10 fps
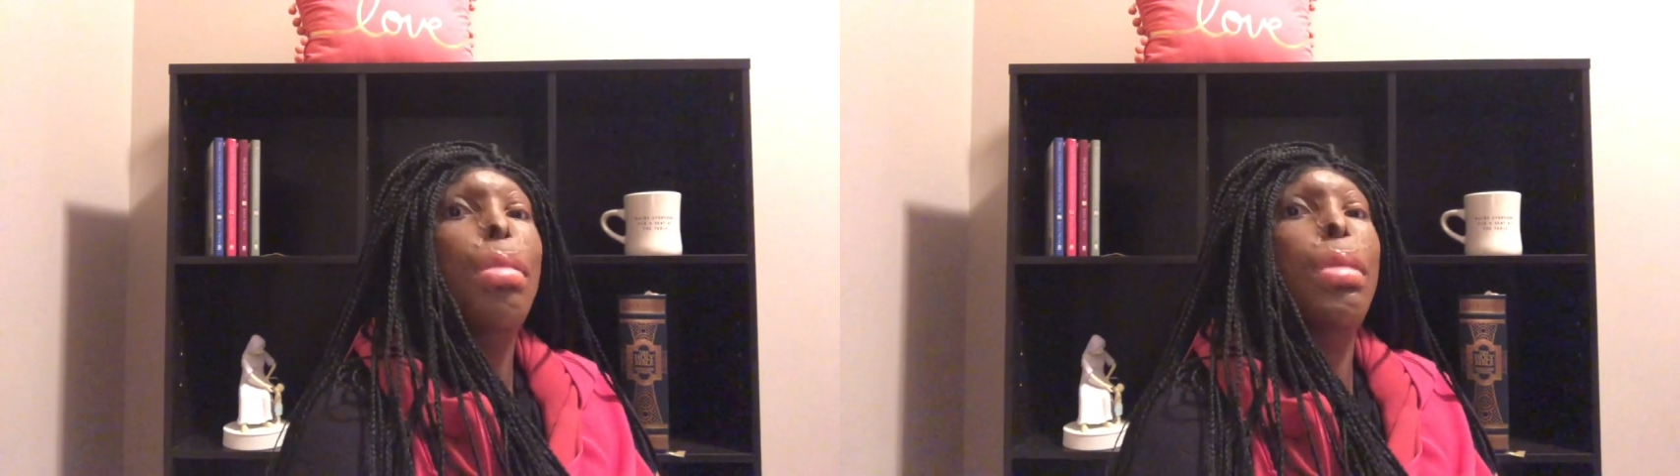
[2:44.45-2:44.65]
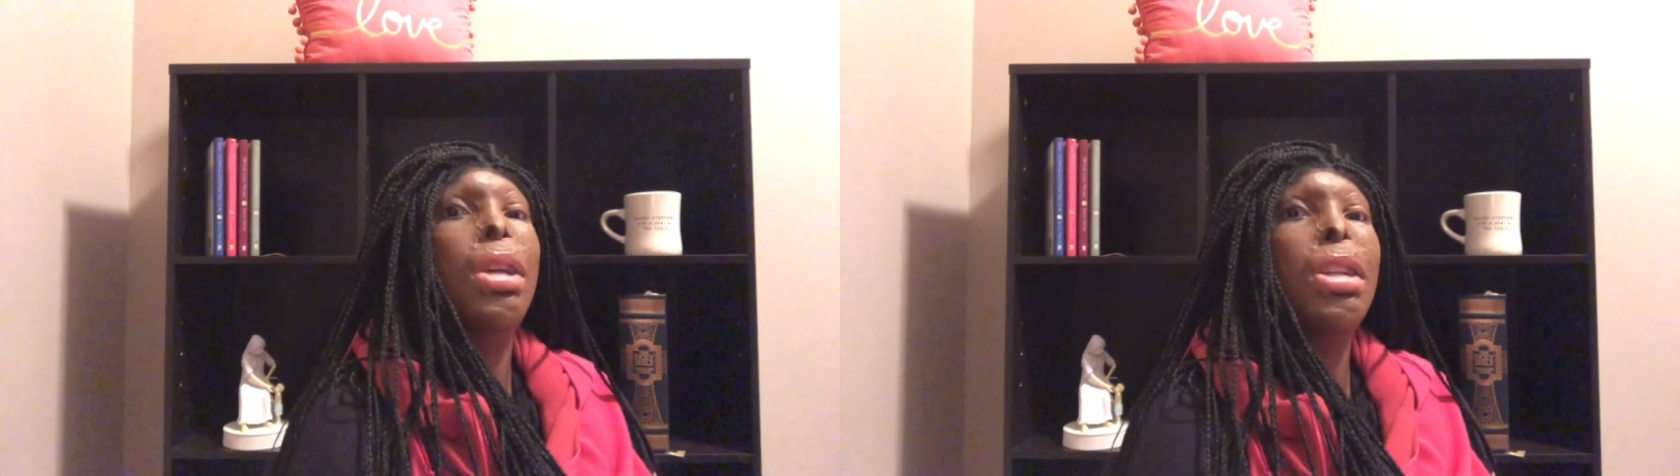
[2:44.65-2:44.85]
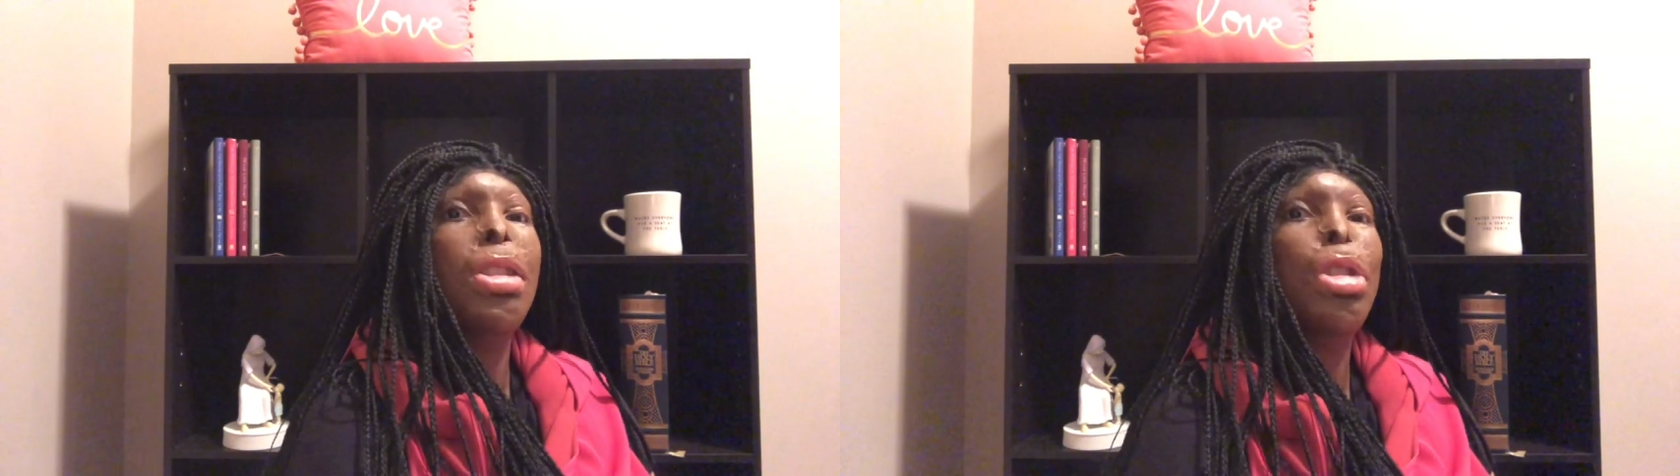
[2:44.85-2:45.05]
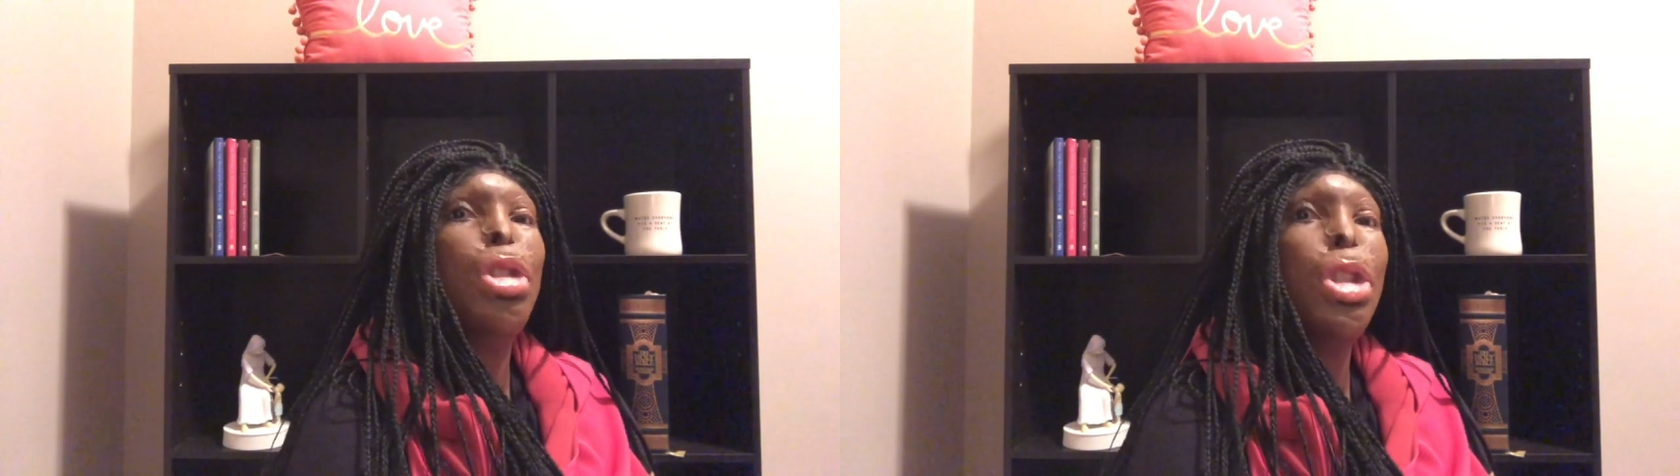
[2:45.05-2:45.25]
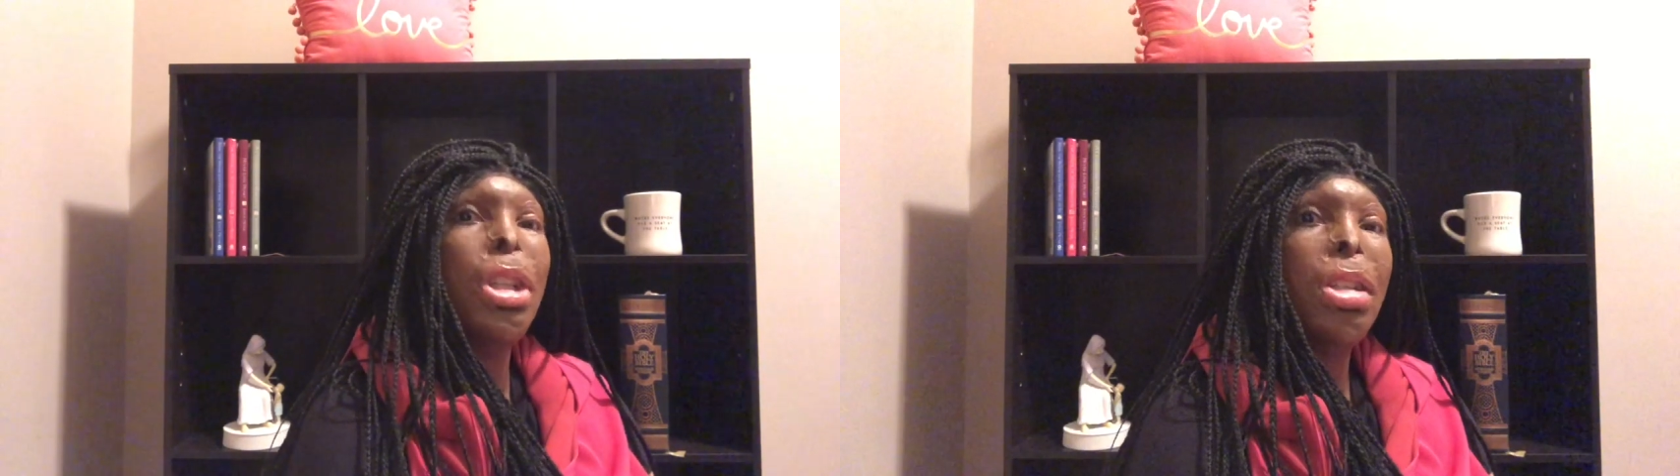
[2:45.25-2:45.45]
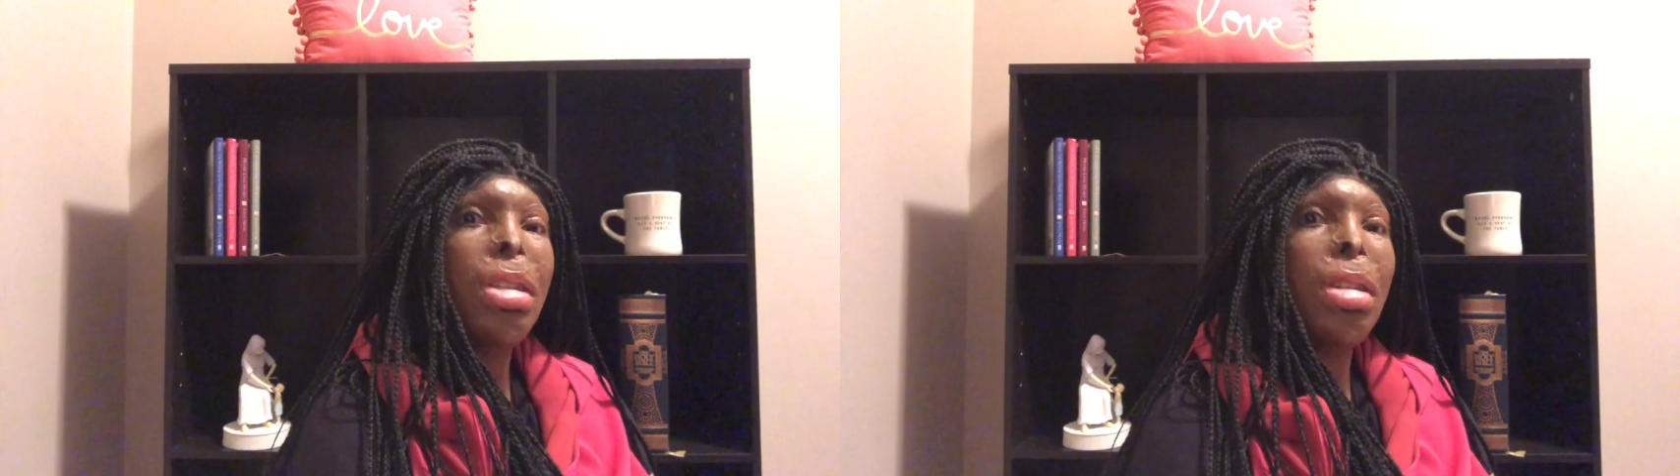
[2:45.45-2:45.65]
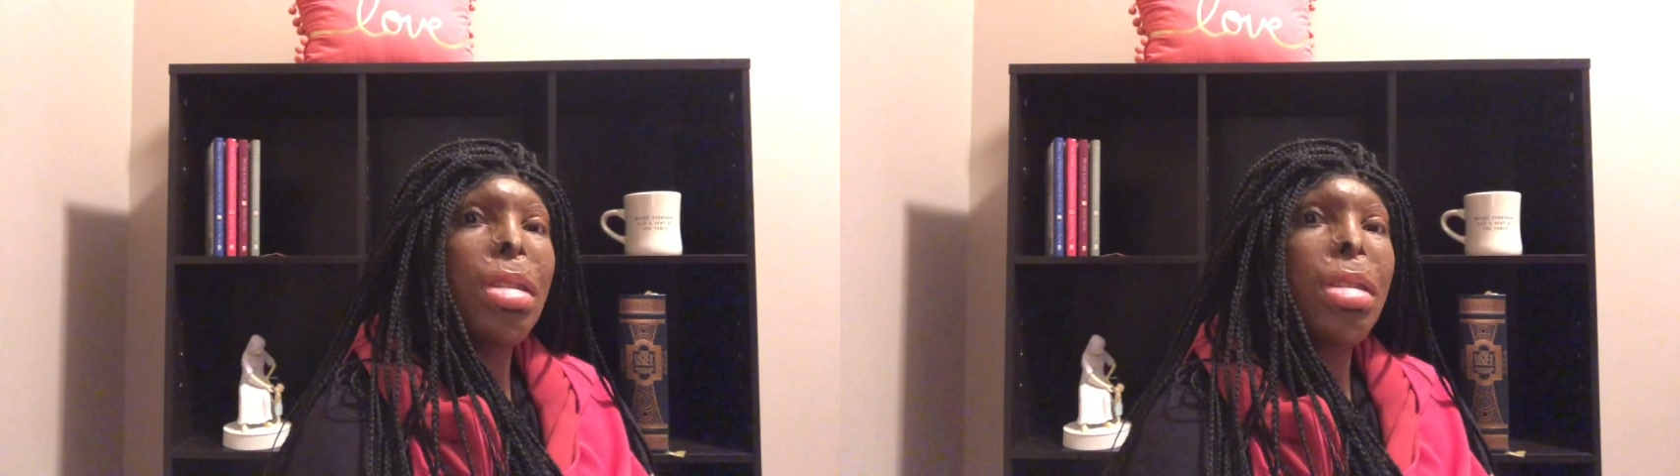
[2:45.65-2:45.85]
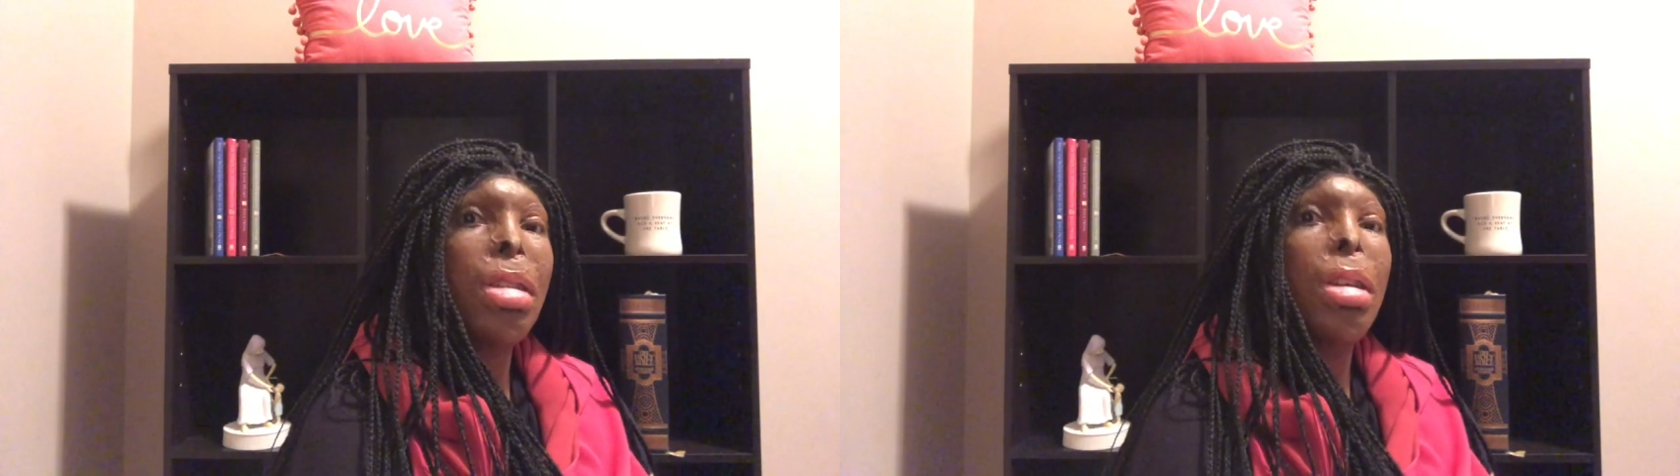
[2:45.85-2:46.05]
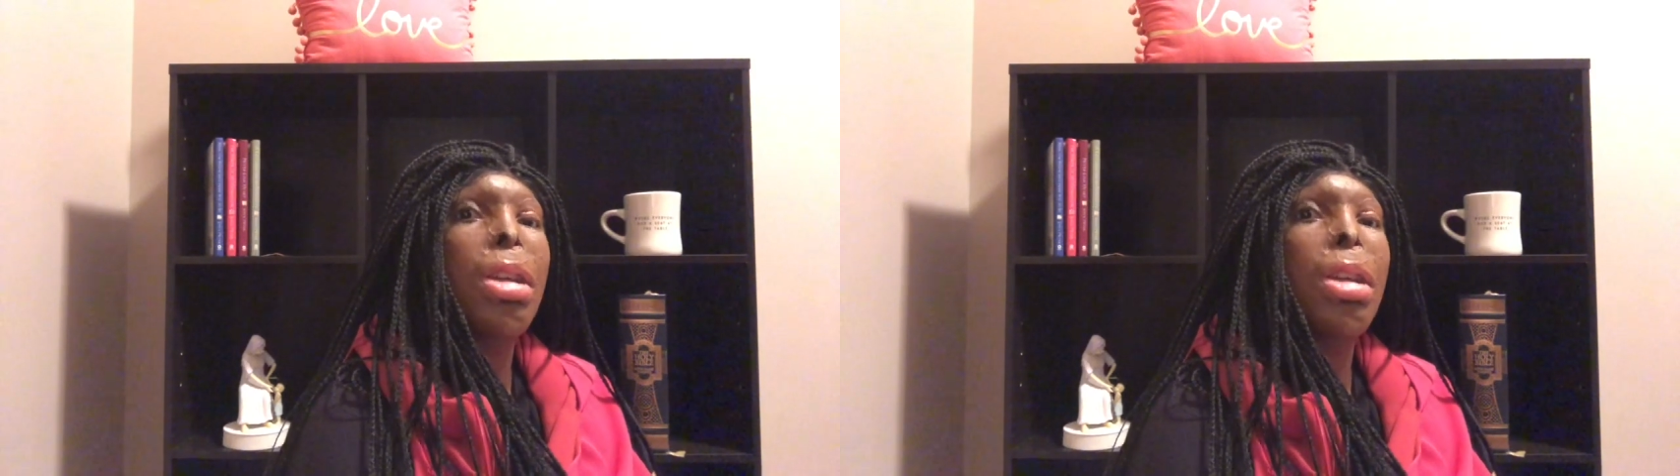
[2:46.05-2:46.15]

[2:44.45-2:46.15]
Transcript: because Jesus